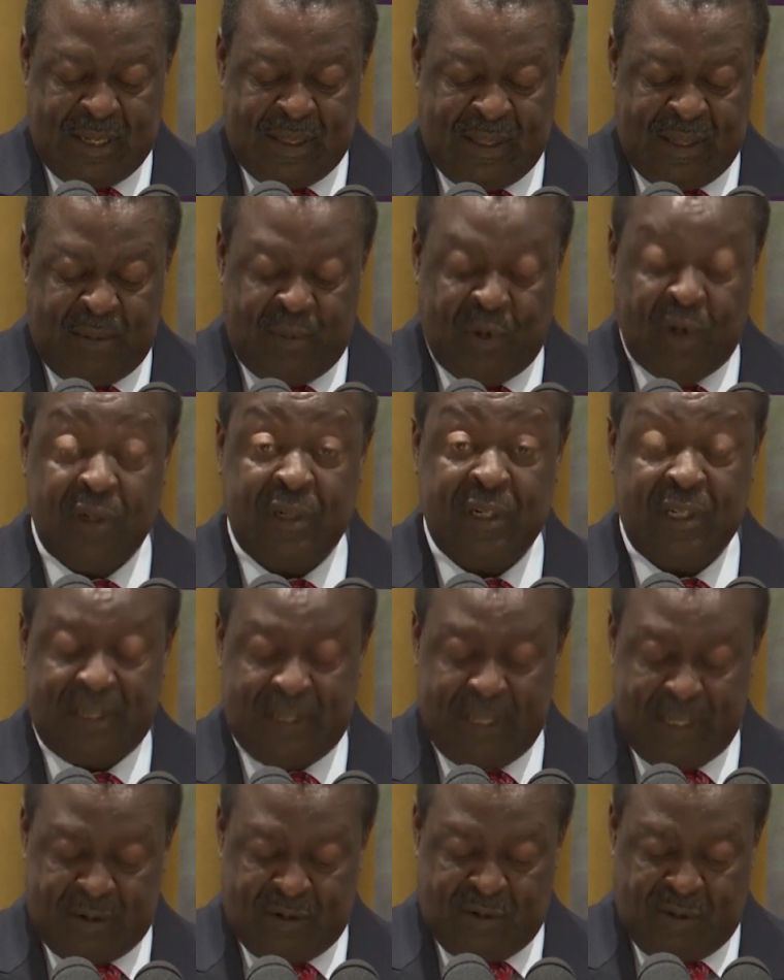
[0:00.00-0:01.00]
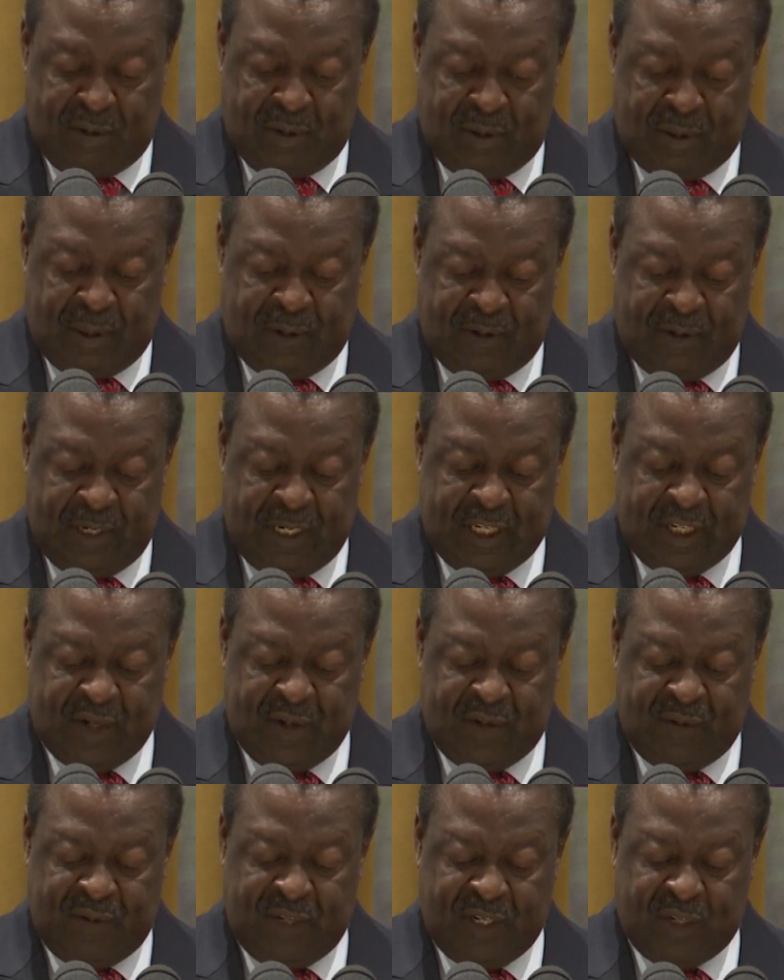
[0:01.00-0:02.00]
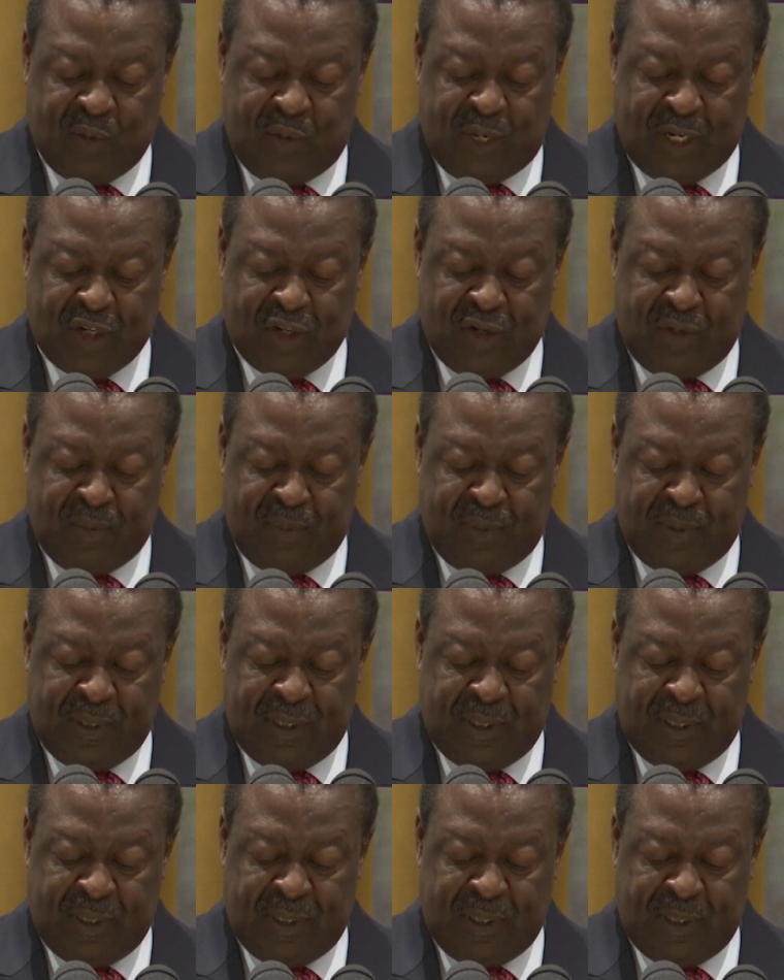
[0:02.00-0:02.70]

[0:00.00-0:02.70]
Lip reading: The multi-sectoral nature of this workshop